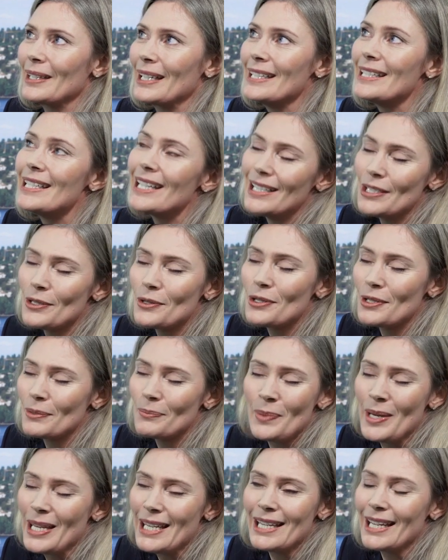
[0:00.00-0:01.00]
continues to
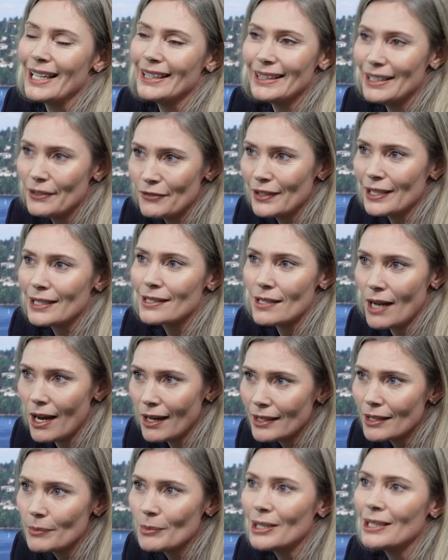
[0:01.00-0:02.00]
be a living
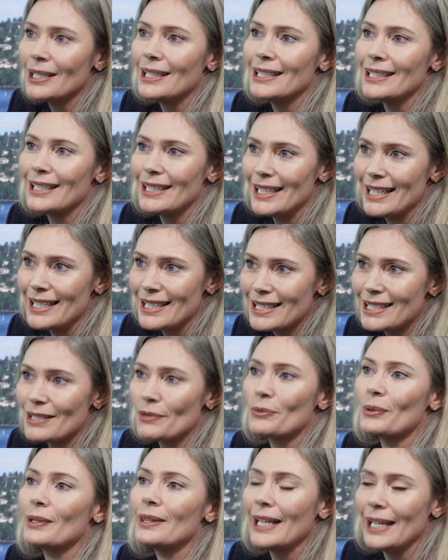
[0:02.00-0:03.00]
document and is
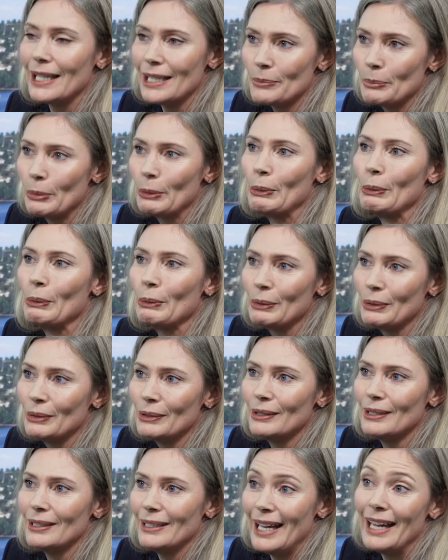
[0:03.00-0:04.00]
relatable
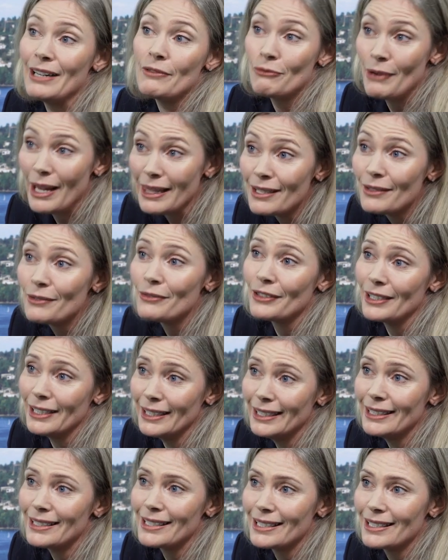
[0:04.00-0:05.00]
and
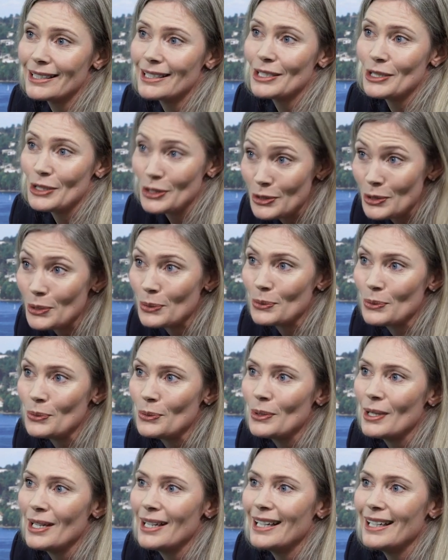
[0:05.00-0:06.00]
relevant
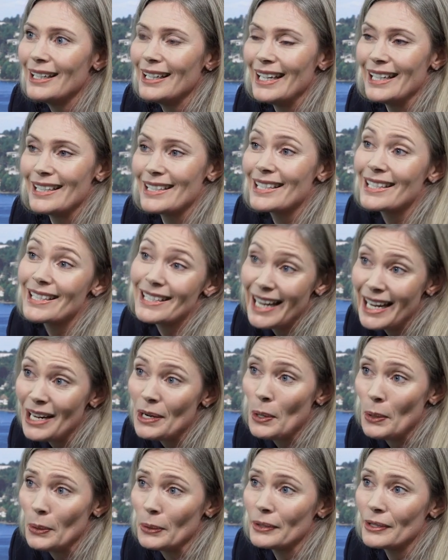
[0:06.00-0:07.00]
to its
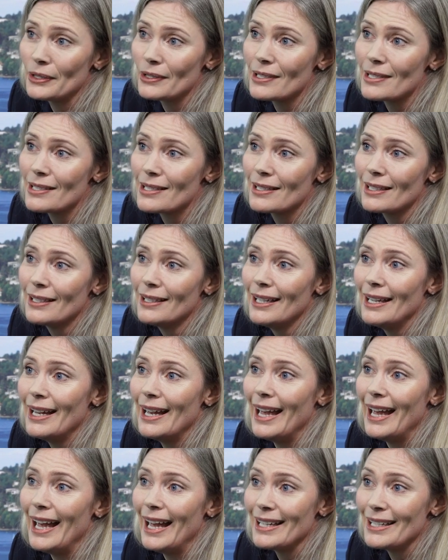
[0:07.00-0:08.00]
stakeholders.
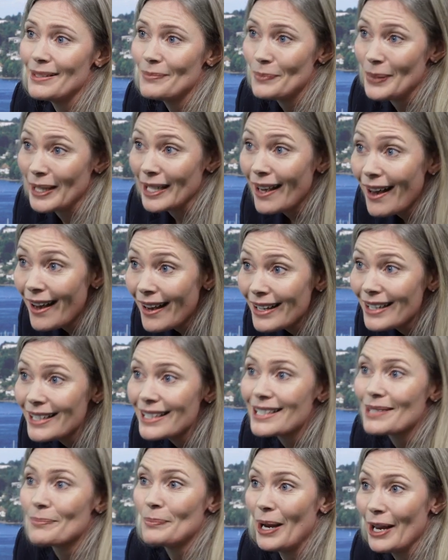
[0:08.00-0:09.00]
And
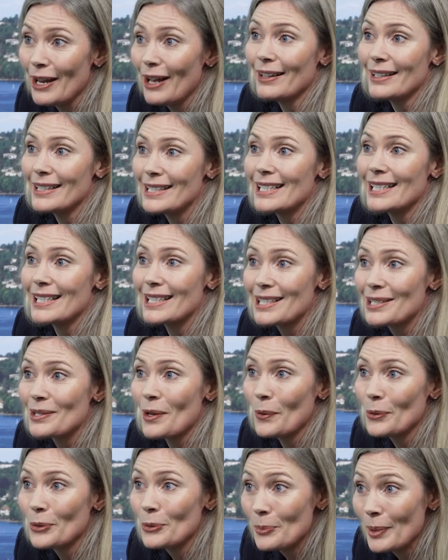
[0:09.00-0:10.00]
because biology is
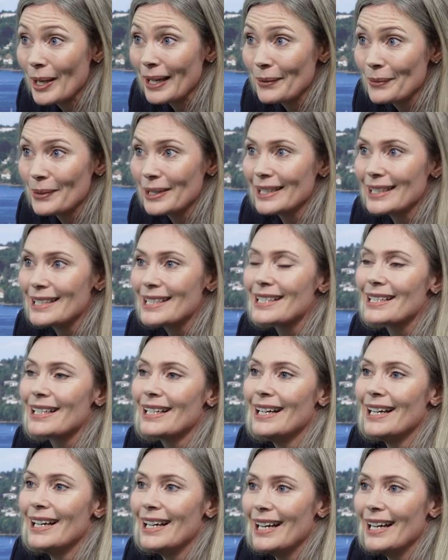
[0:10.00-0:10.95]
so ubiquitous,